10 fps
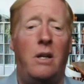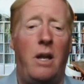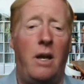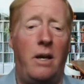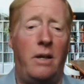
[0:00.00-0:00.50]

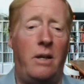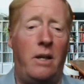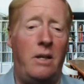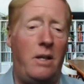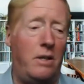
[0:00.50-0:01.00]
and
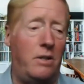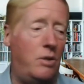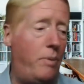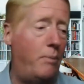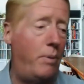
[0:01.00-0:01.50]
India is
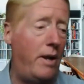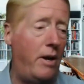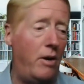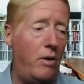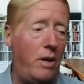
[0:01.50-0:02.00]
a big
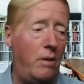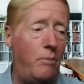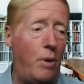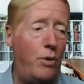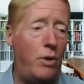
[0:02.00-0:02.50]
player
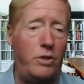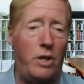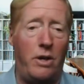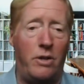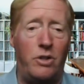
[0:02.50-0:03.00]
in both those
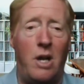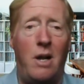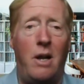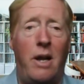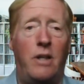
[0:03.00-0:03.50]
areas.
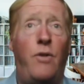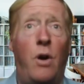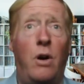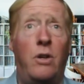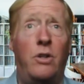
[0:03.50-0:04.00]
As
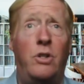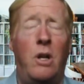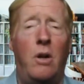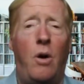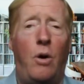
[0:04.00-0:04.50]
far
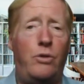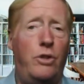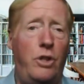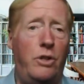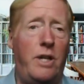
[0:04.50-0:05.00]
as
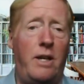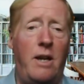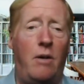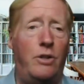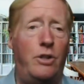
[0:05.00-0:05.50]
UltraShear
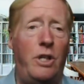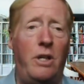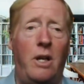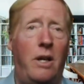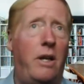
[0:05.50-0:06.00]

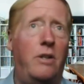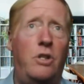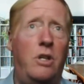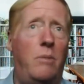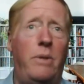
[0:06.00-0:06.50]
technology,
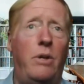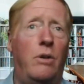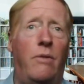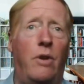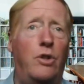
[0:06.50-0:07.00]
it's going to be
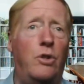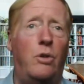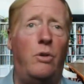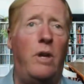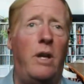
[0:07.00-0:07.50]

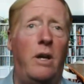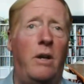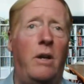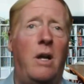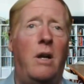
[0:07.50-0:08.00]
universal.
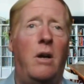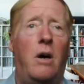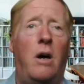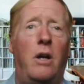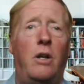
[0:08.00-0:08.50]
And
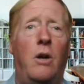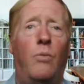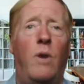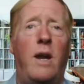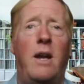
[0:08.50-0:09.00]

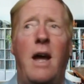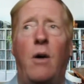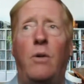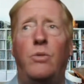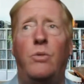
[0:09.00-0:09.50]
right
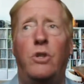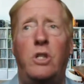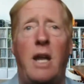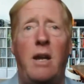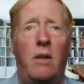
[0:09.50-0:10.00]
now, as we're
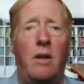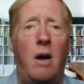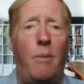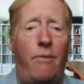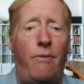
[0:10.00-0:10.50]
scaling
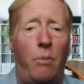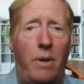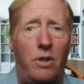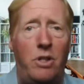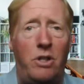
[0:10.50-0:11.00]
up for
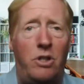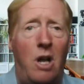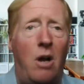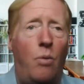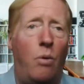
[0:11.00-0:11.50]
business,
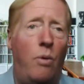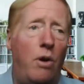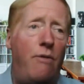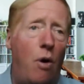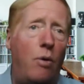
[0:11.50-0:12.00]
we're
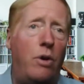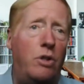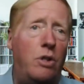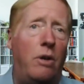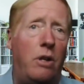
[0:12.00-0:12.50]
really
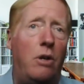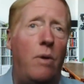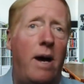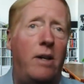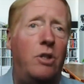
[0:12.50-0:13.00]
focused on the
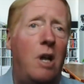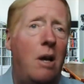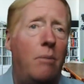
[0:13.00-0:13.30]
US,